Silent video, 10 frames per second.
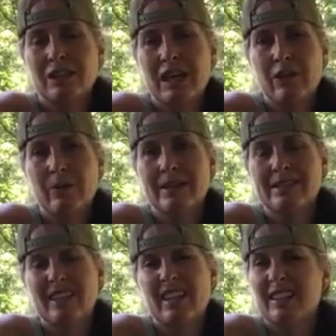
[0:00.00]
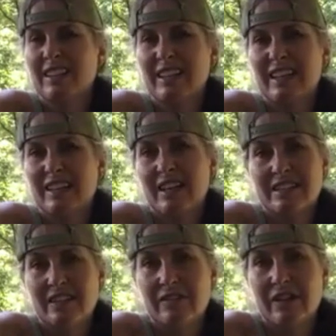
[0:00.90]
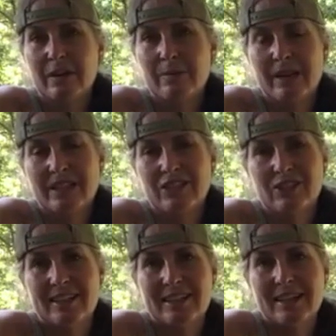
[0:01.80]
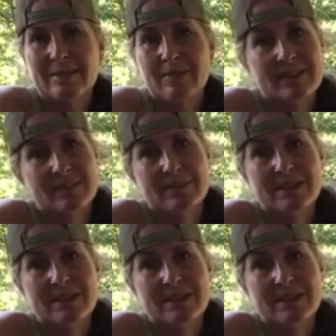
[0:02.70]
Otherwise they can get lots of bacteria and make them